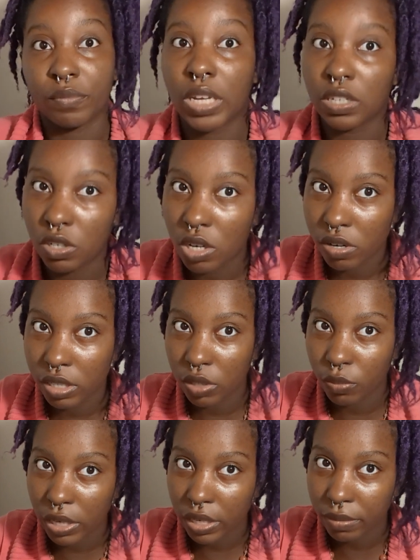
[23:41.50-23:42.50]
you go into
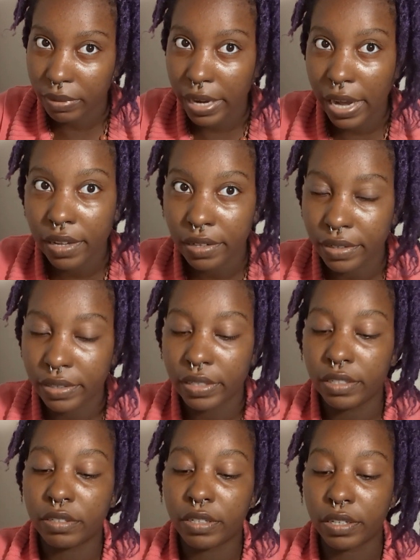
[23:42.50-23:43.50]
one of them Catholic
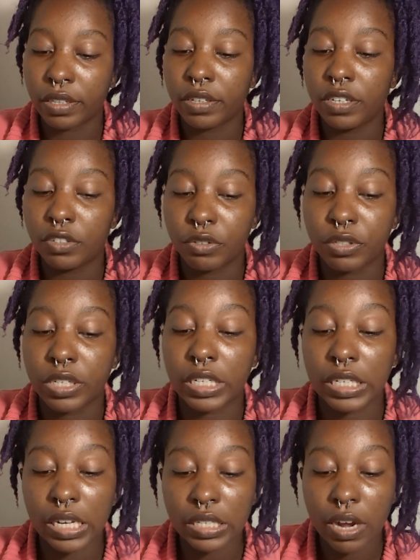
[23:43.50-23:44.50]
cathedrals,
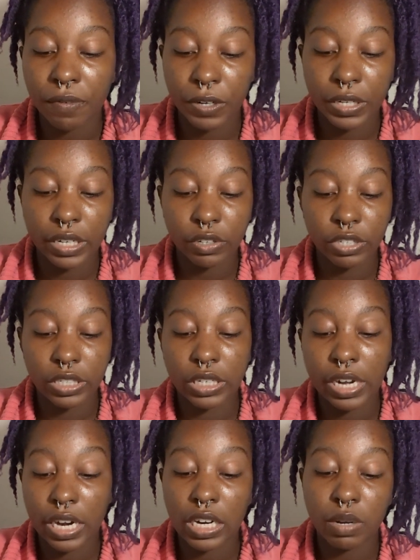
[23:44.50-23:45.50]
because let's not forget
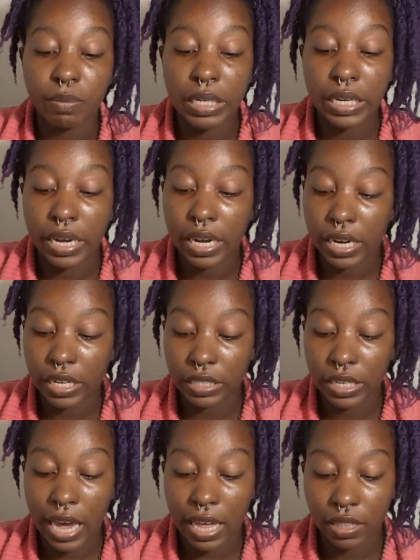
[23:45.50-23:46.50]
Christianity began as
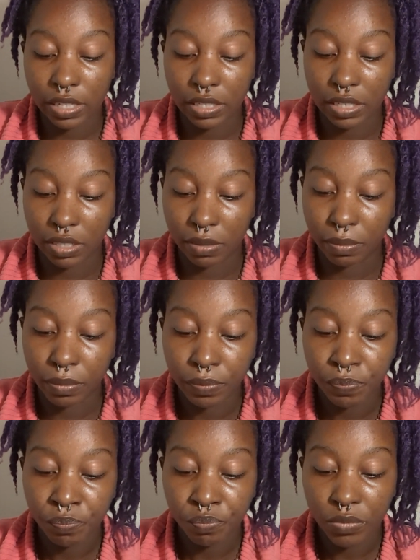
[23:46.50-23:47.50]
Catholicism.
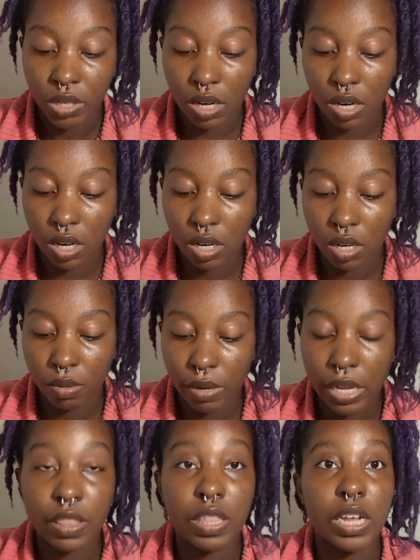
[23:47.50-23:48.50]

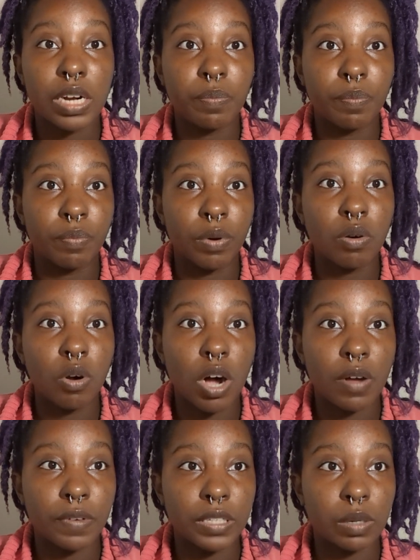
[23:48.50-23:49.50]
And then it broke
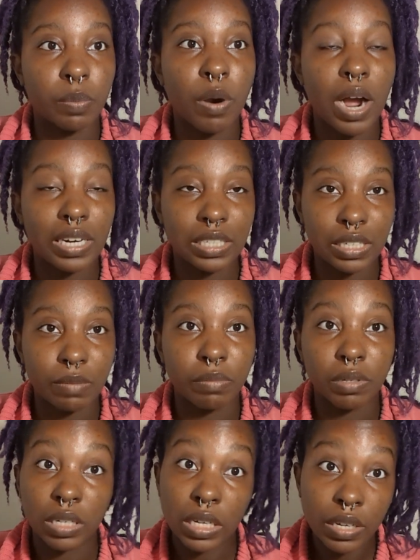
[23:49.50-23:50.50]
off into Protestant
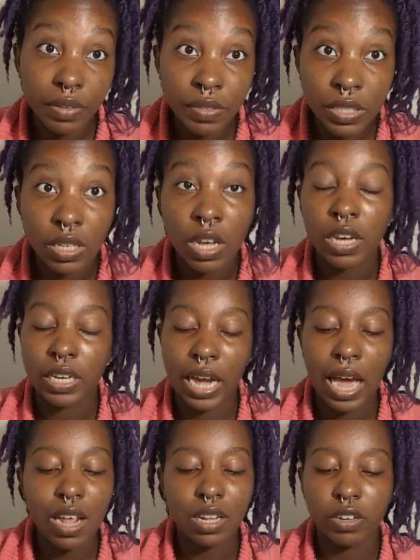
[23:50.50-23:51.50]
beliefs. Y'all
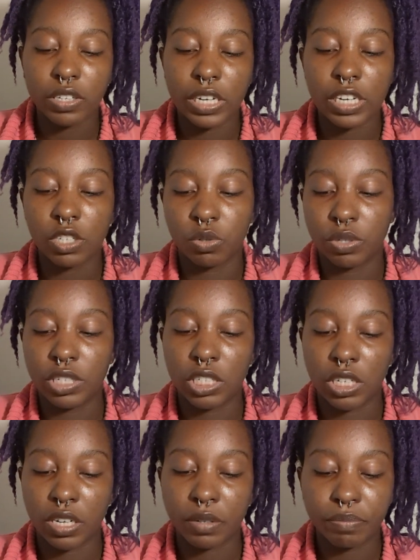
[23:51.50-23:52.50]
gotta learn the history of
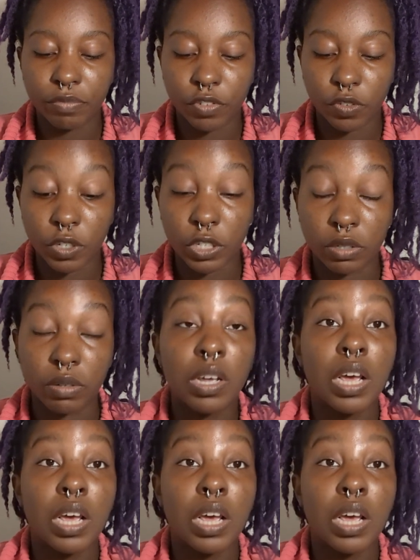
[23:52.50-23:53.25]
shit, for real.